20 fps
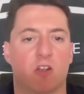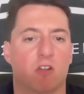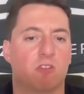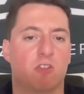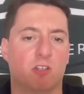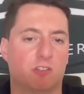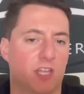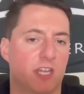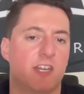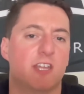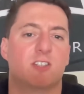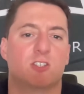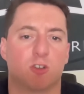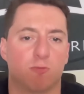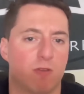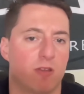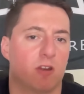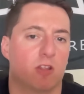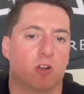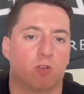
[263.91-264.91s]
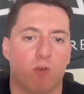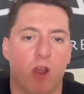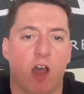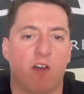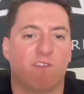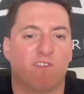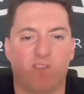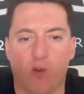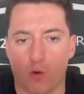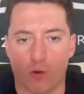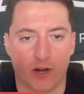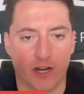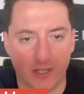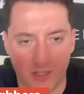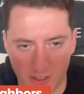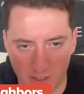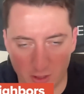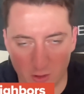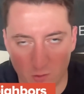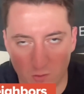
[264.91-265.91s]
and look, they distributed around
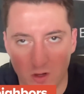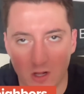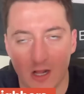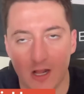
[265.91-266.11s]
$42,